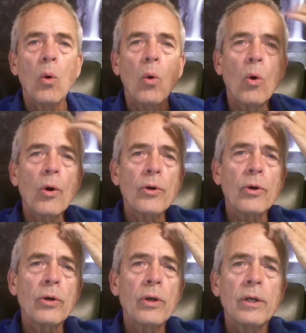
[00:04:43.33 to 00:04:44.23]

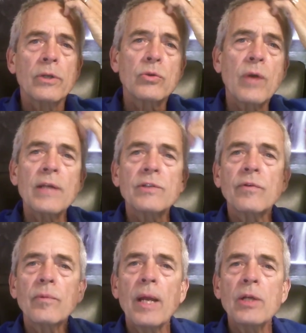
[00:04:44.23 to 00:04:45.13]
order,
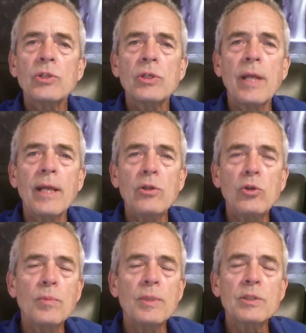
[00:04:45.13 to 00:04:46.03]
transformation, and
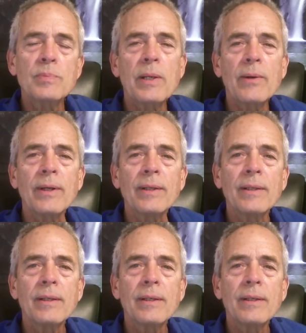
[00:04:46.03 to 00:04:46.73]
human spirit.